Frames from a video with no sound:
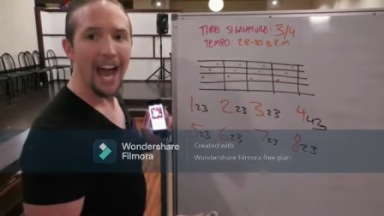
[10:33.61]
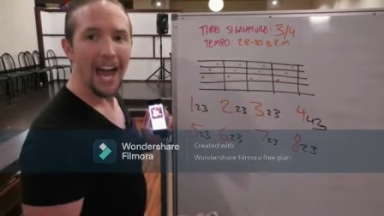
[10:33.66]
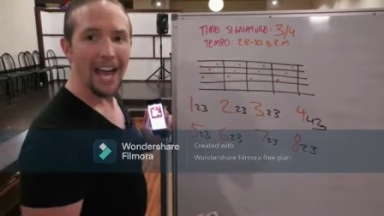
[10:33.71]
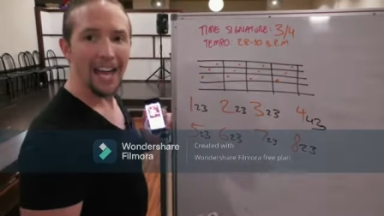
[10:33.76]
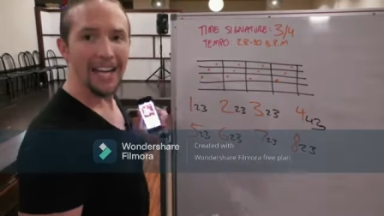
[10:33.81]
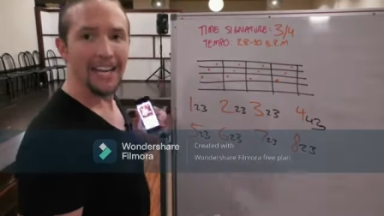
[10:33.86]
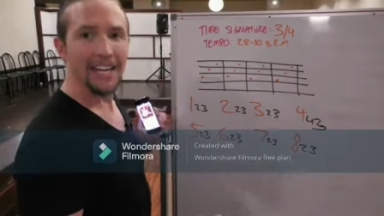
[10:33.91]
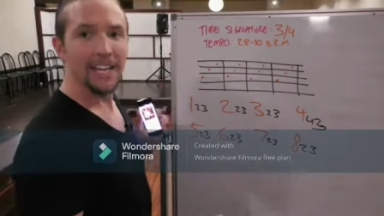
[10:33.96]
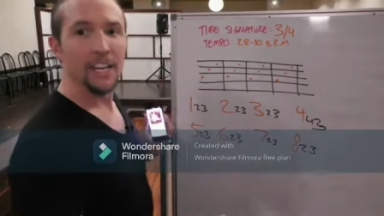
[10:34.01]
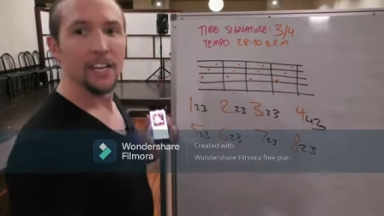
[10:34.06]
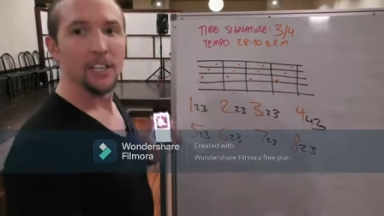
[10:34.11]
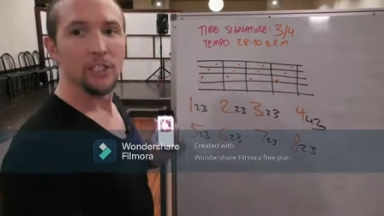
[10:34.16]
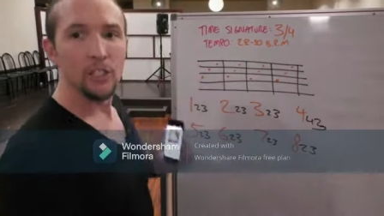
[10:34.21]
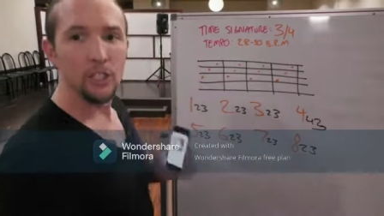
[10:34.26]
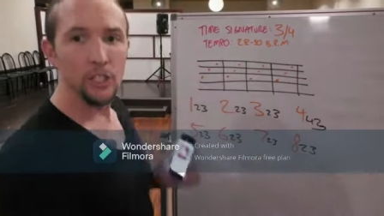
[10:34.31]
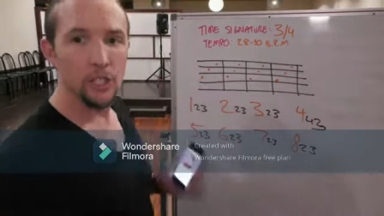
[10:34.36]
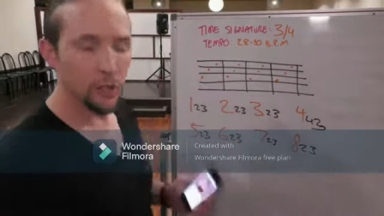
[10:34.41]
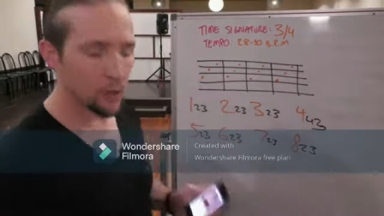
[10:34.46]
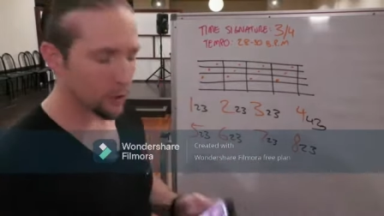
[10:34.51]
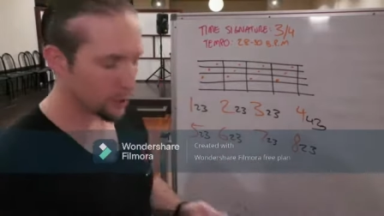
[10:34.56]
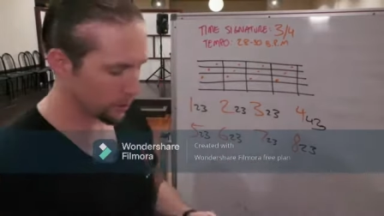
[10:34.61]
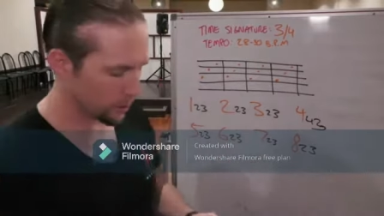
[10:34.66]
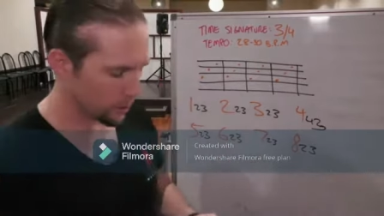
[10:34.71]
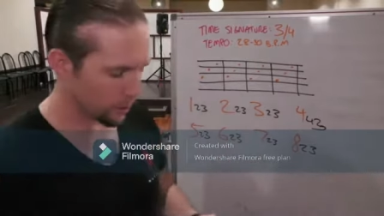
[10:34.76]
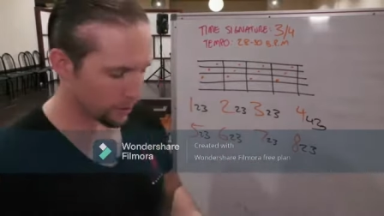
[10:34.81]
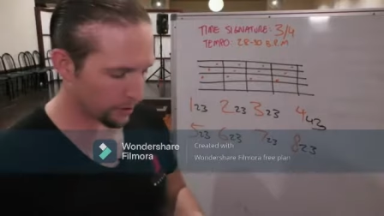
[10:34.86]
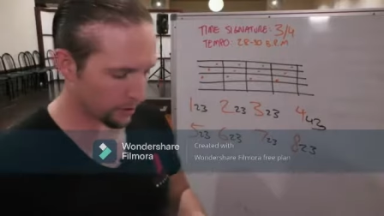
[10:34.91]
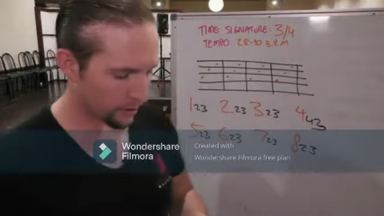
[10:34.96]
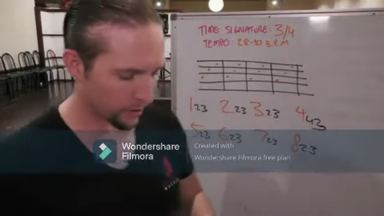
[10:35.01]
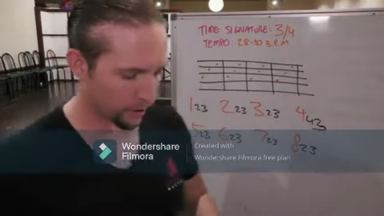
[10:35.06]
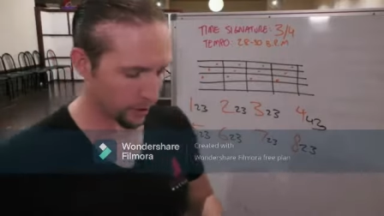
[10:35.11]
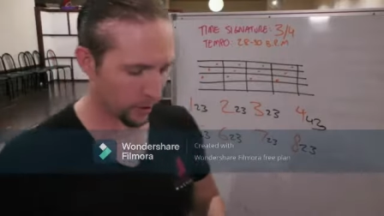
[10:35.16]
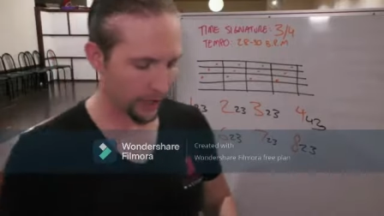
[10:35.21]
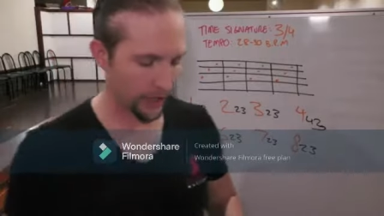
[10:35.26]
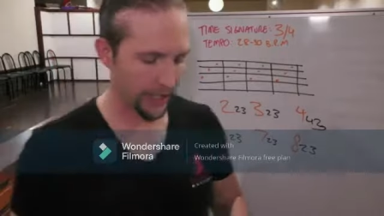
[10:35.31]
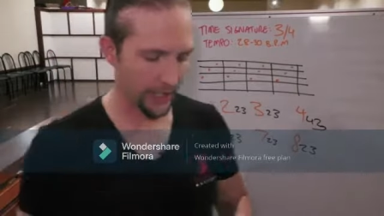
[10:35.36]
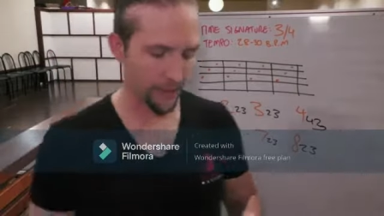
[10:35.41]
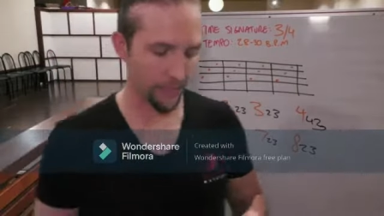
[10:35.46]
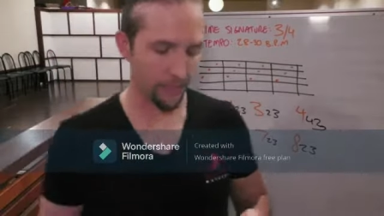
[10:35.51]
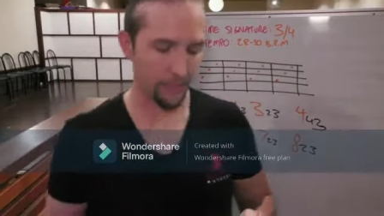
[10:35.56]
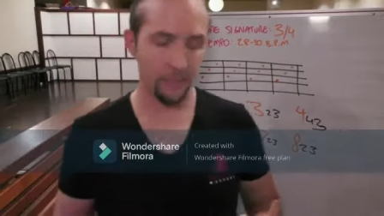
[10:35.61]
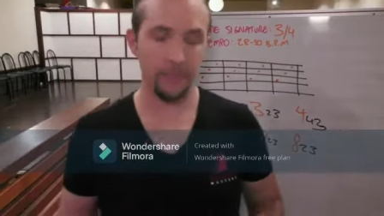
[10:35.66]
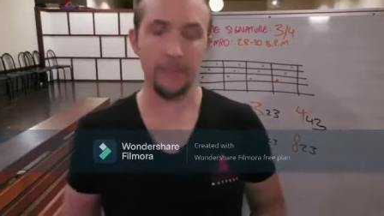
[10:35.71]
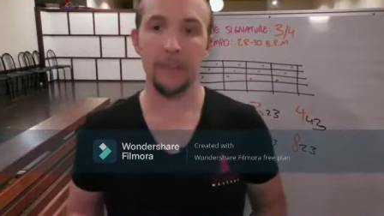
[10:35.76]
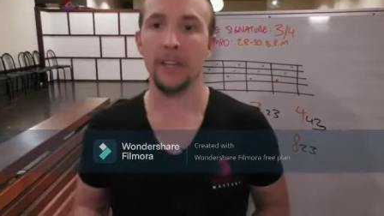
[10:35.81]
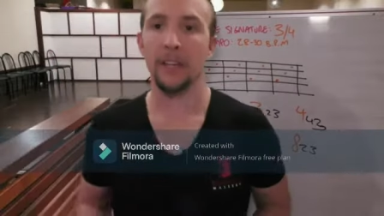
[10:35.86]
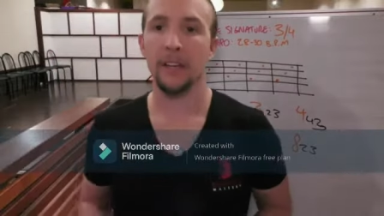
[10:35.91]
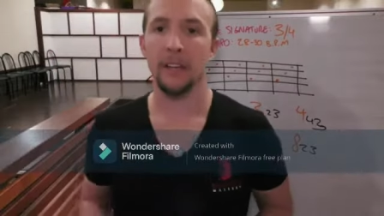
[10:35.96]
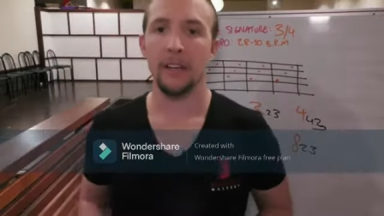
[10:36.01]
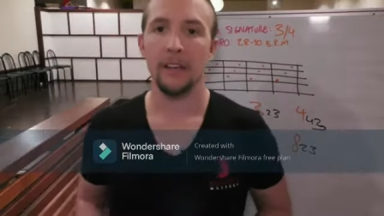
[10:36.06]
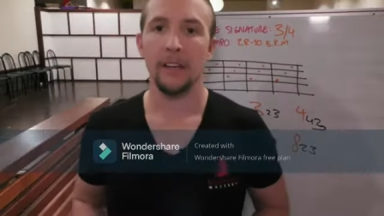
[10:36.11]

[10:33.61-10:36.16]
8, 2, 3.